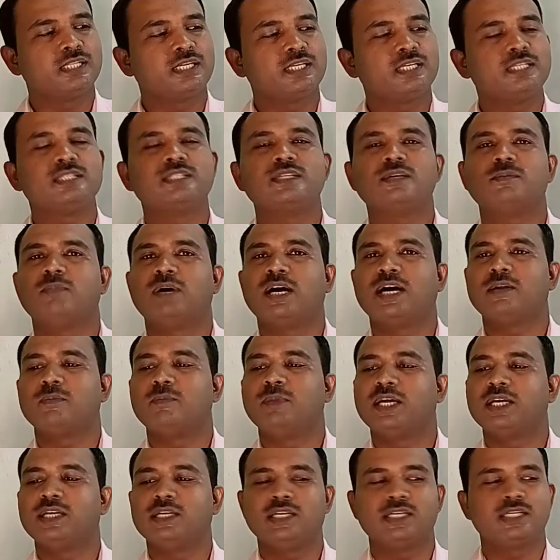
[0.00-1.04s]
that is the bar
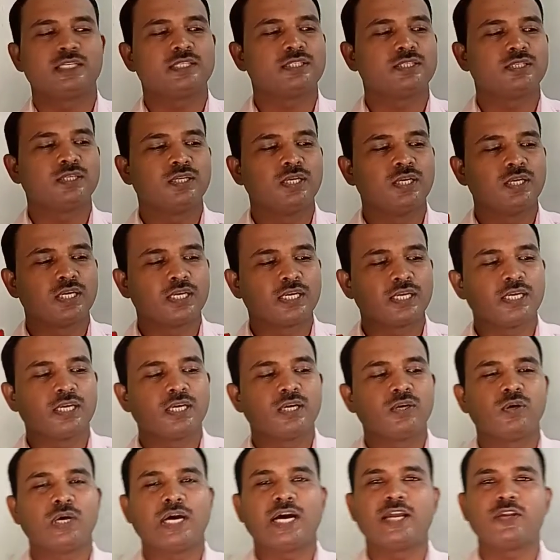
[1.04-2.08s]
magnets.
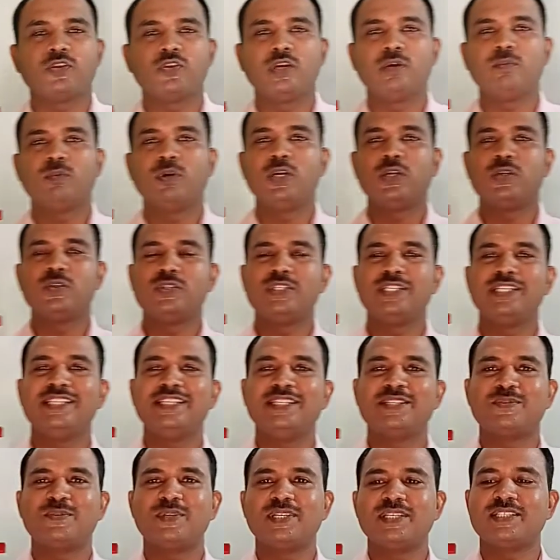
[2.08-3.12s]
Are you able to see
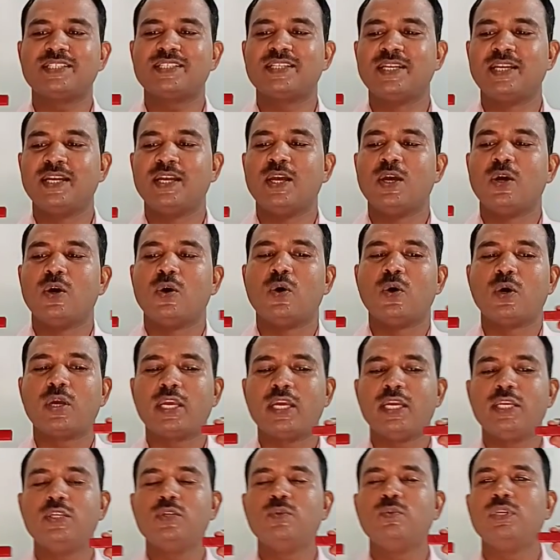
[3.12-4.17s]
this ones?
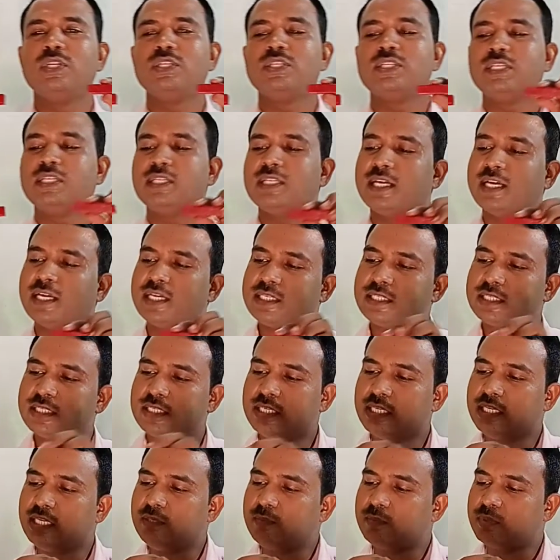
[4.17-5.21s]
Okay, you will see that
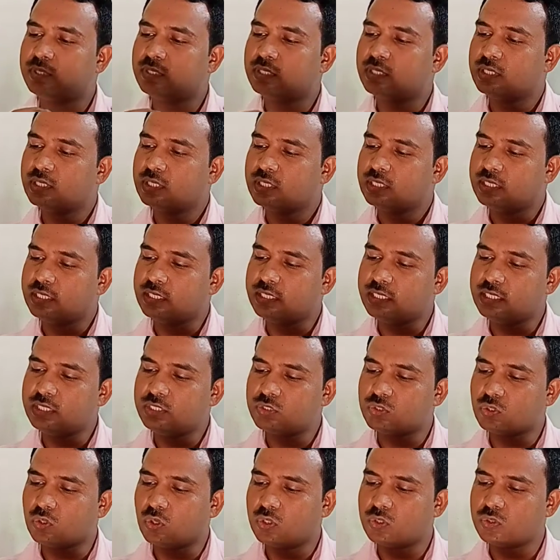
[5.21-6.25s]
if here
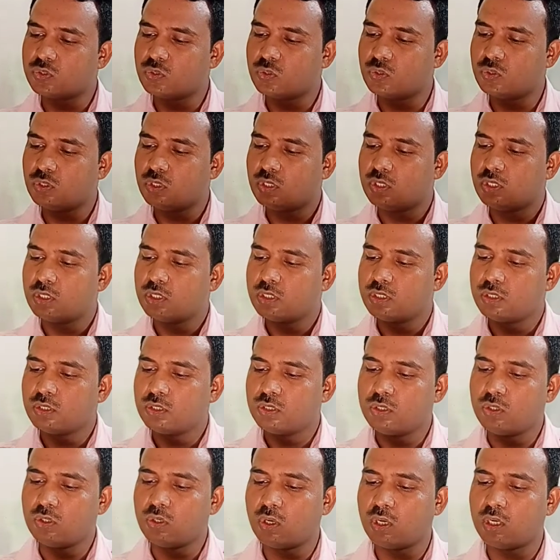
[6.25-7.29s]
is also
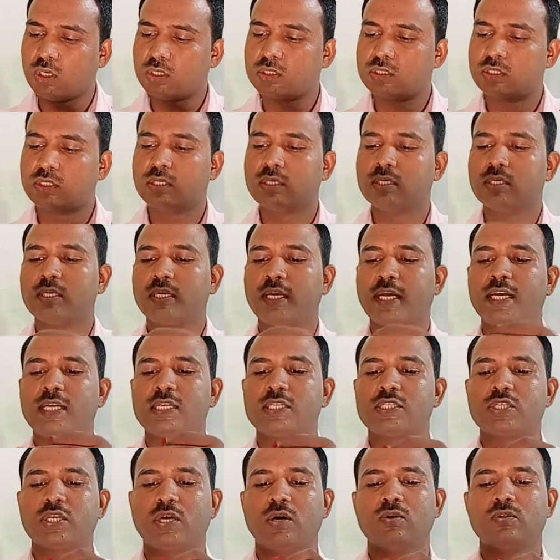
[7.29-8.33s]
north and
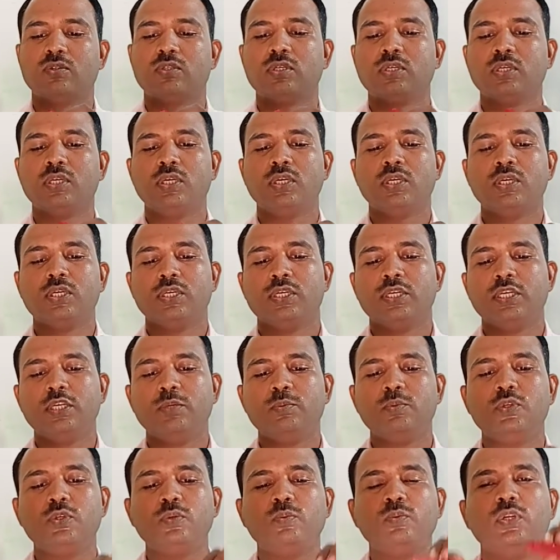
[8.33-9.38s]
south.
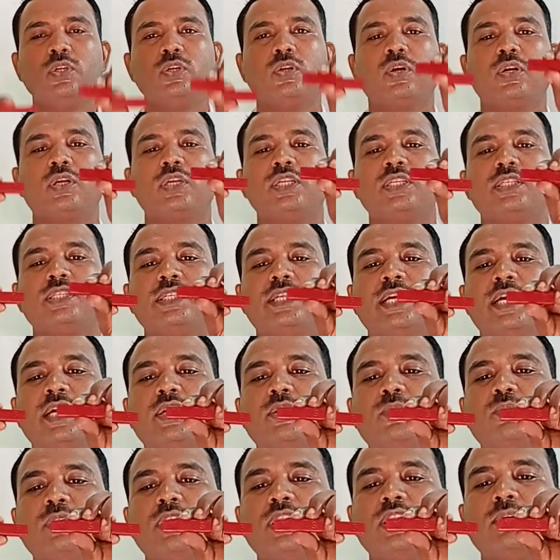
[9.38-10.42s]
If you will notice
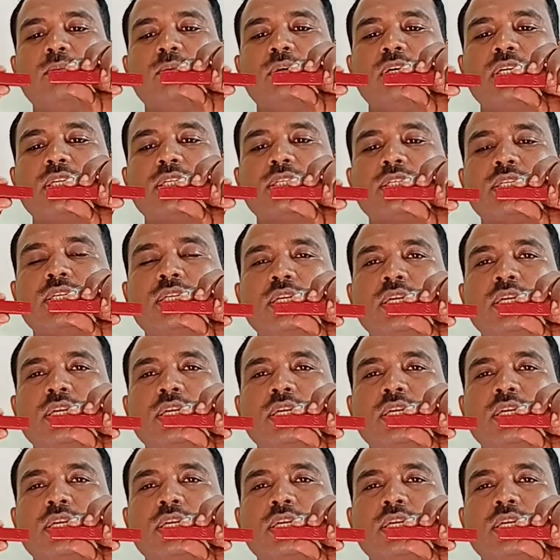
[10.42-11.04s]
that whenever